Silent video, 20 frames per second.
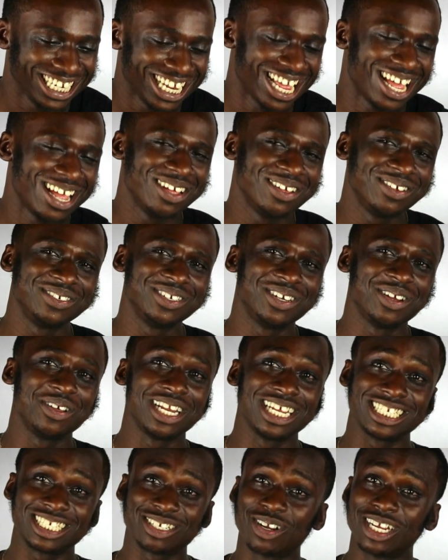I don't know.
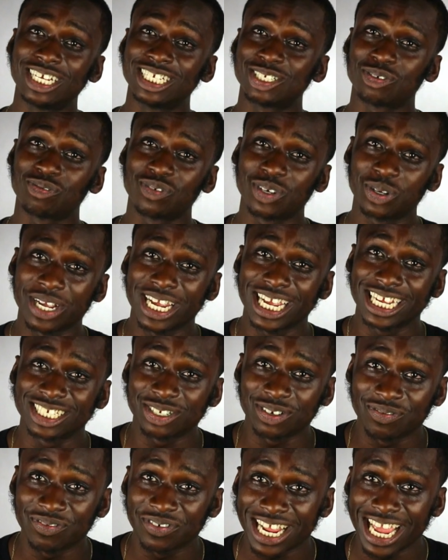That's a, it's a real
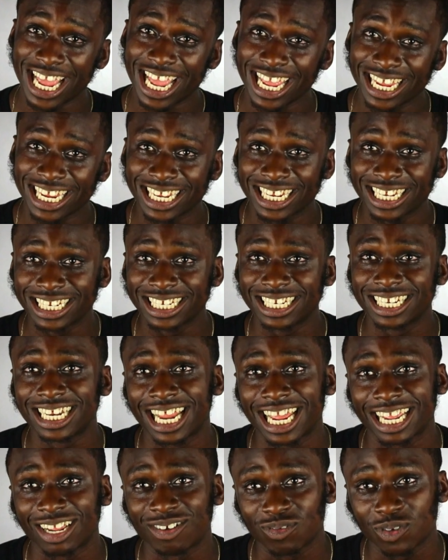answer for that.
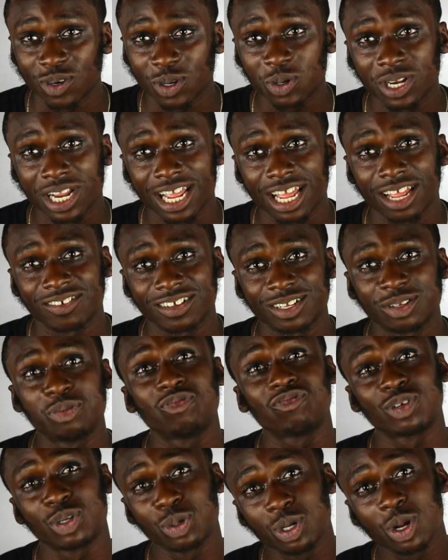Like a real loud.
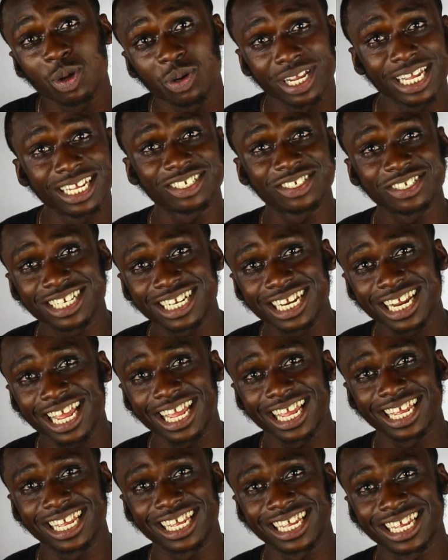You know the answer to
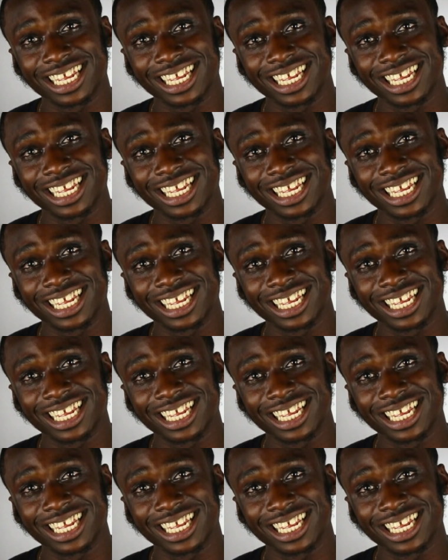that?